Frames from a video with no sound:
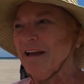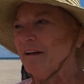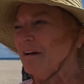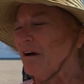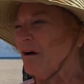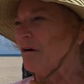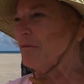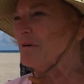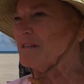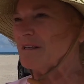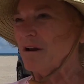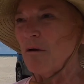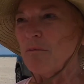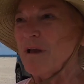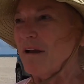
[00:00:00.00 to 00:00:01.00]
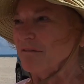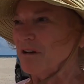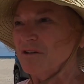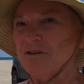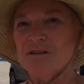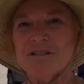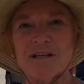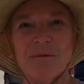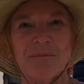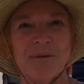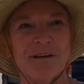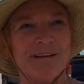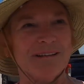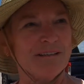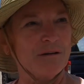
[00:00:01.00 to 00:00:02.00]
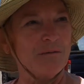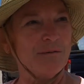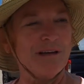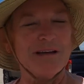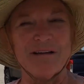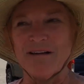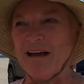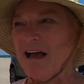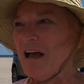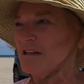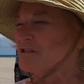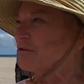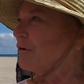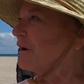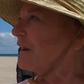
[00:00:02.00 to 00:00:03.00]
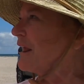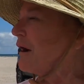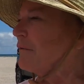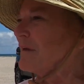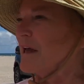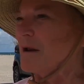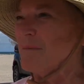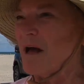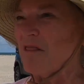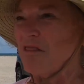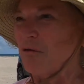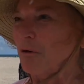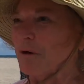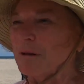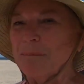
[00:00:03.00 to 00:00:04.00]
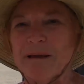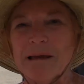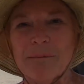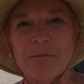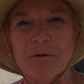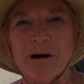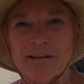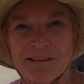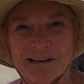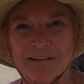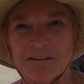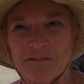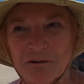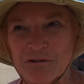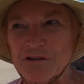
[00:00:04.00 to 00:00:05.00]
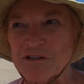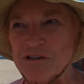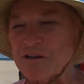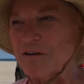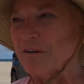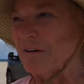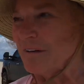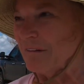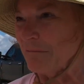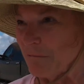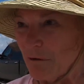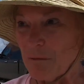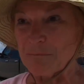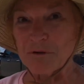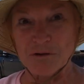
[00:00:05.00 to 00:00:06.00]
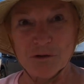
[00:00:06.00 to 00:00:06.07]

And we said, we have to do something. So we started out, we had about 30 people, I think, the first year, and we're up to